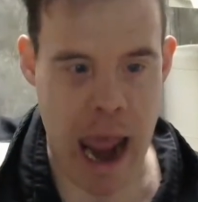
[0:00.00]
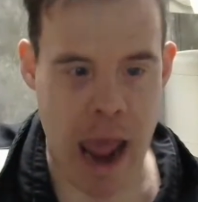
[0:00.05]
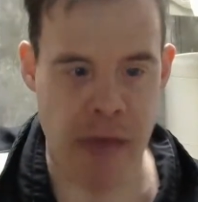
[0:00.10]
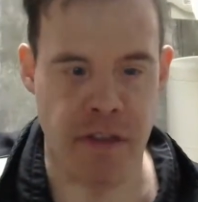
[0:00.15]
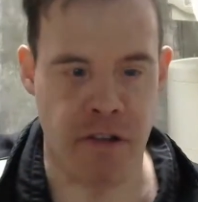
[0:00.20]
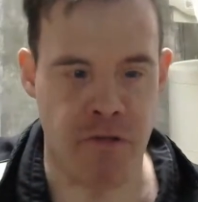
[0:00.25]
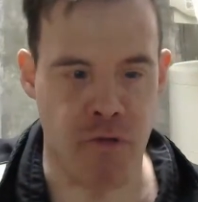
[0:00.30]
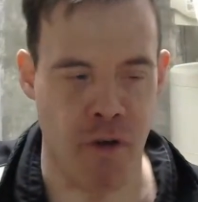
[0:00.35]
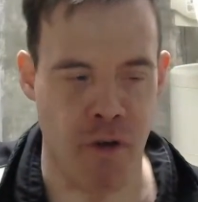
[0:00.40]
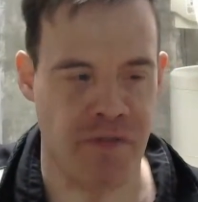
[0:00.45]

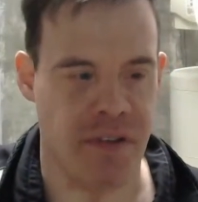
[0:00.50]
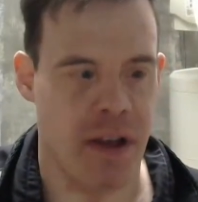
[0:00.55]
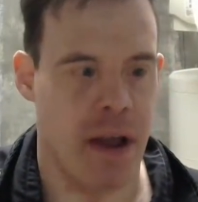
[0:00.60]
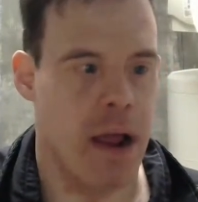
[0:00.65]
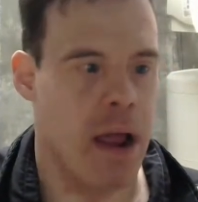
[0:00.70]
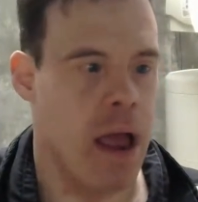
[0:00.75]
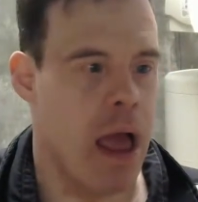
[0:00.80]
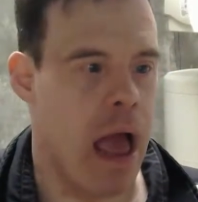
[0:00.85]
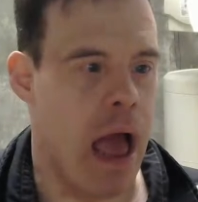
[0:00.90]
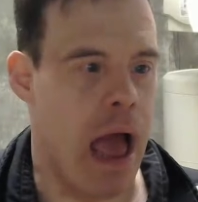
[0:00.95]
and the
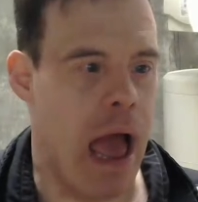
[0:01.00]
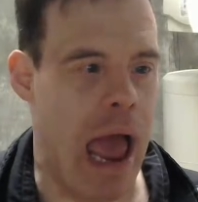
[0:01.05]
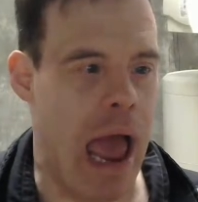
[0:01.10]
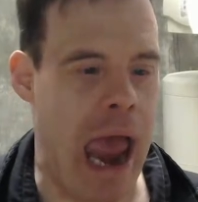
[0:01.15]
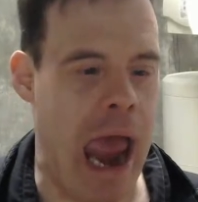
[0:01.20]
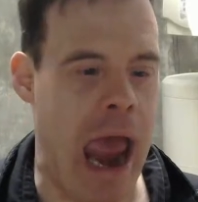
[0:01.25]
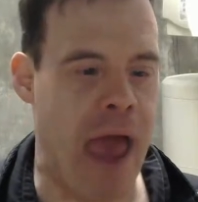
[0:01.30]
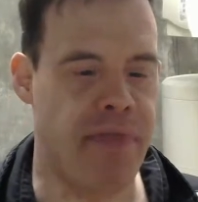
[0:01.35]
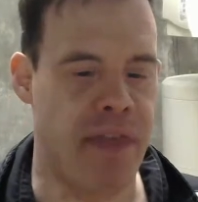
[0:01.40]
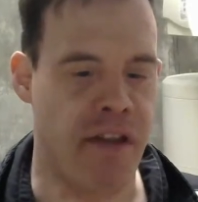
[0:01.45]

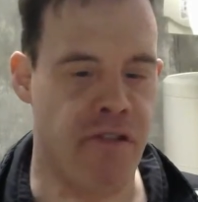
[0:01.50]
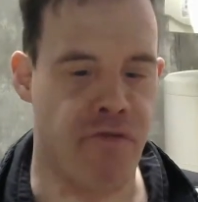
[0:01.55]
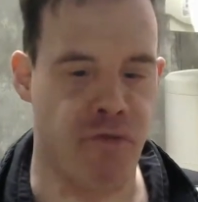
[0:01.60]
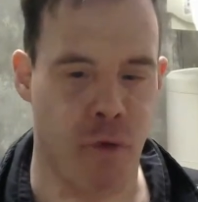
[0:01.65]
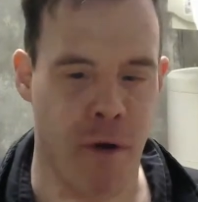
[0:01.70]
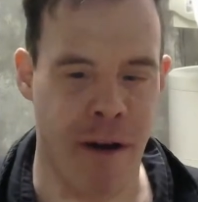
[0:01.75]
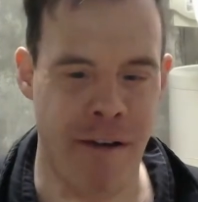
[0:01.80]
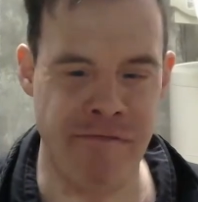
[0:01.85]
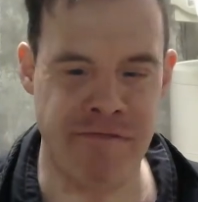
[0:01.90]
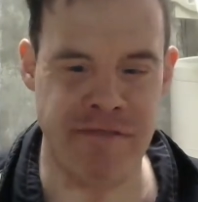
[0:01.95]

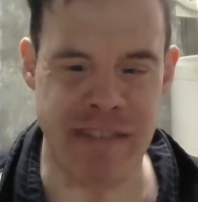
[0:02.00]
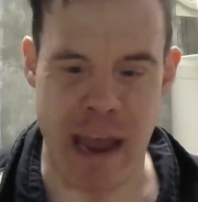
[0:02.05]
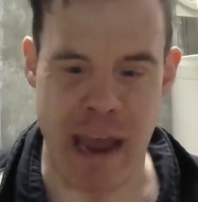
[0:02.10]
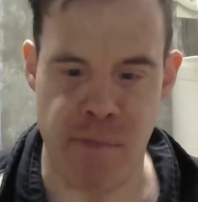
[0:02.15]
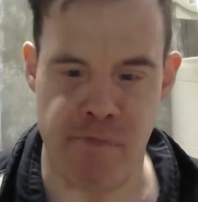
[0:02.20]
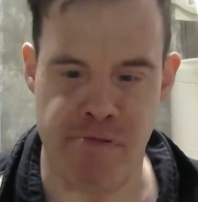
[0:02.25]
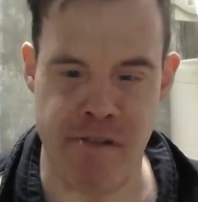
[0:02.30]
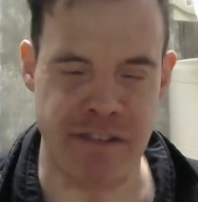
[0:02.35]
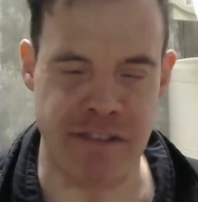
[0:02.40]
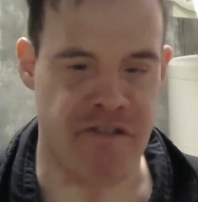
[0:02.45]
dwarfs
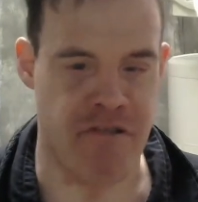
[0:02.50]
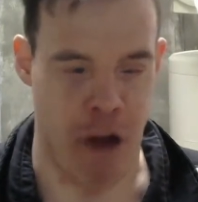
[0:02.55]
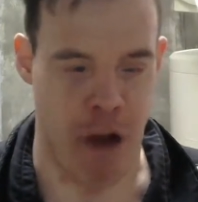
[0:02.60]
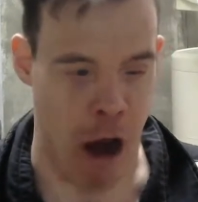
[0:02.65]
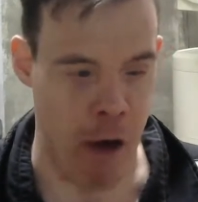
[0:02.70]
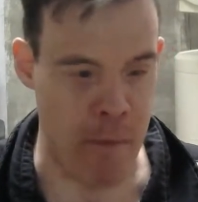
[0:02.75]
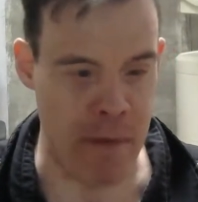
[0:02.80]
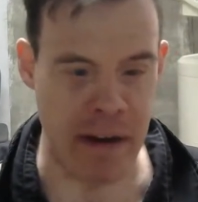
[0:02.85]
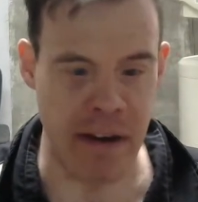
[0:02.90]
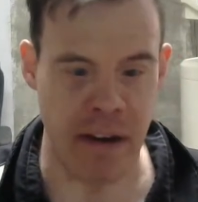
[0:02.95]
and Prince
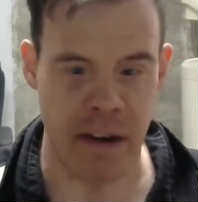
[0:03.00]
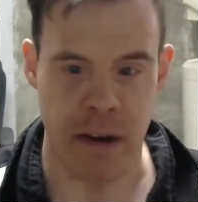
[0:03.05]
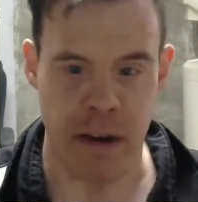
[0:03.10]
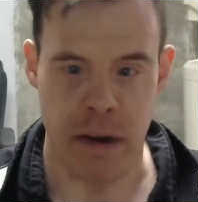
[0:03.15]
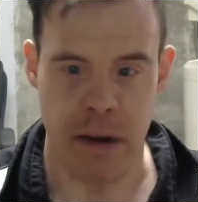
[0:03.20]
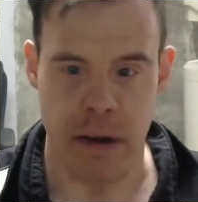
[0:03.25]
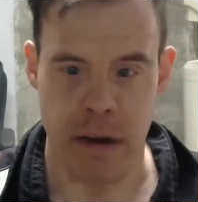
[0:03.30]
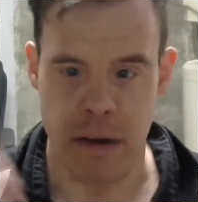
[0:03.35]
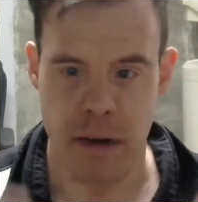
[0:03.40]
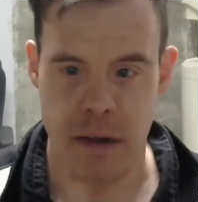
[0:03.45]
Charming
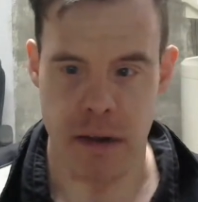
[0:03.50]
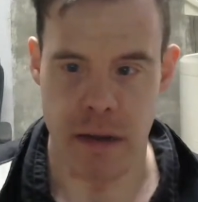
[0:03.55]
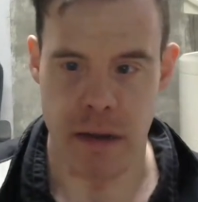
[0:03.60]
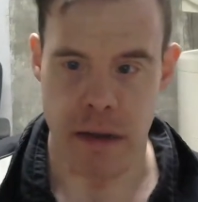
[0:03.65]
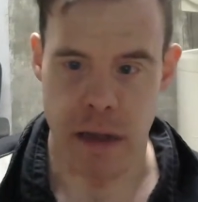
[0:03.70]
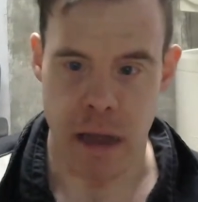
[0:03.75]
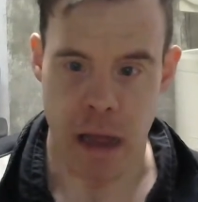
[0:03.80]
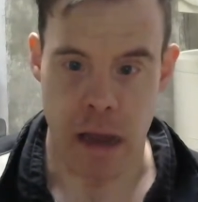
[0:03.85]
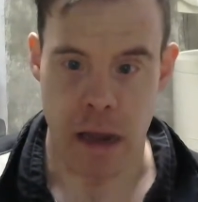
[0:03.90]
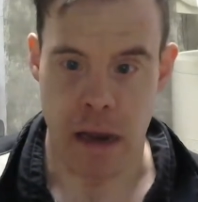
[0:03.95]

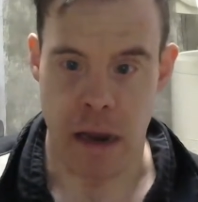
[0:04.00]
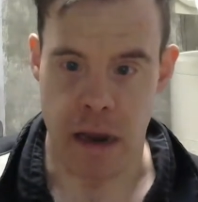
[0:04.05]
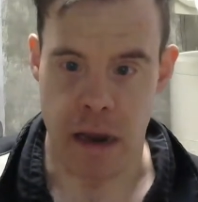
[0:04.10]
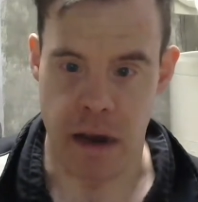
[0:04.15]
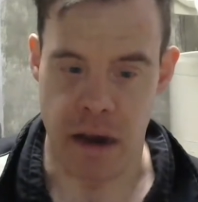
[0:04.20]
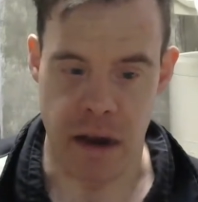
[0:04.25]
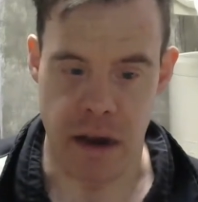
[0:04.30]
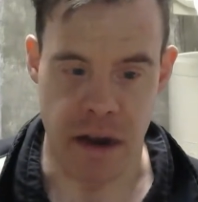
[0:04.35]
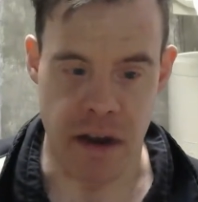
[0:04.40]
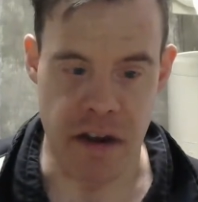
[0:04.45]

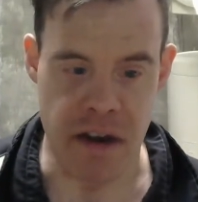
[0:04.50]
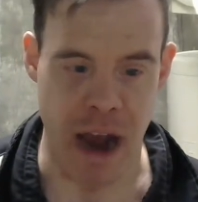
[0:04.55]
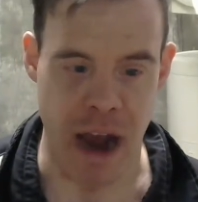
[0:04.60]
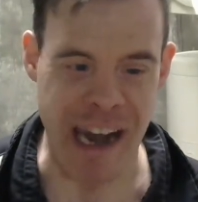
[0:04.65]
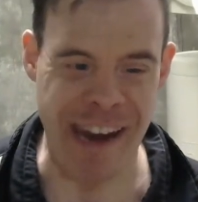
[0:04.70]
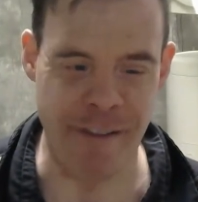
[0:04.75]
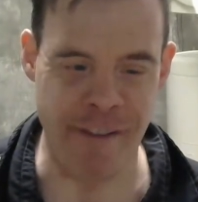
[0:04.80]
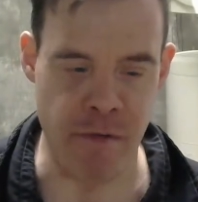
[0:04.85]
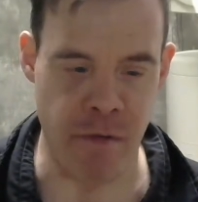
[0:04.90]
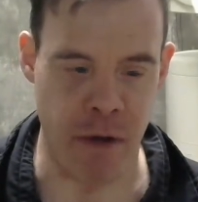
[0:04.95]

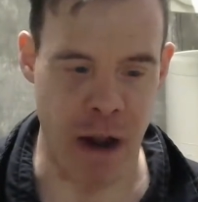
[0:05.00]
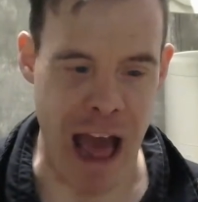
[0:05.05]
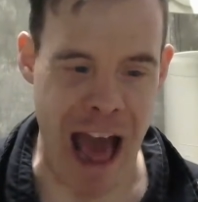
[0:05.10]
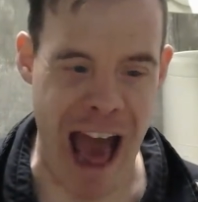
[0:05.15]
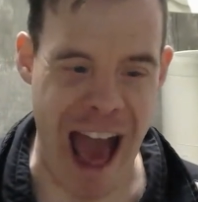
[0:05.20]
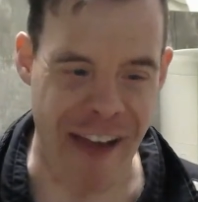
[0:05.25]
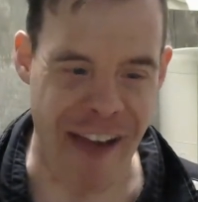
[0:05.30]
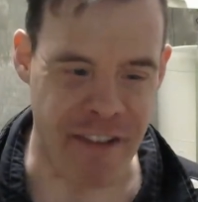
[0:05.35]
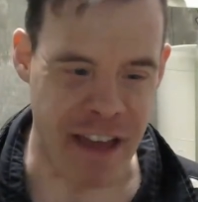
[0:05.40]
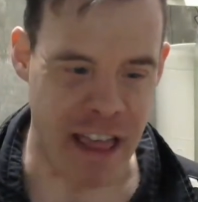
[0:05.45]
not even
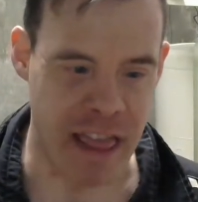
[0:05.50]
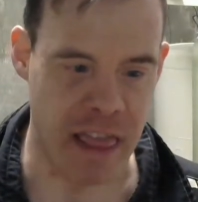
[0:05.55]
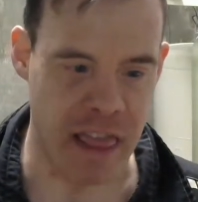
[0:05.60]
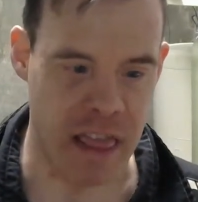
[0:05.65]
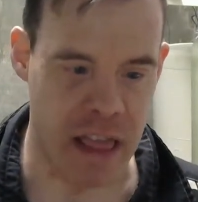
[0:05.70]
half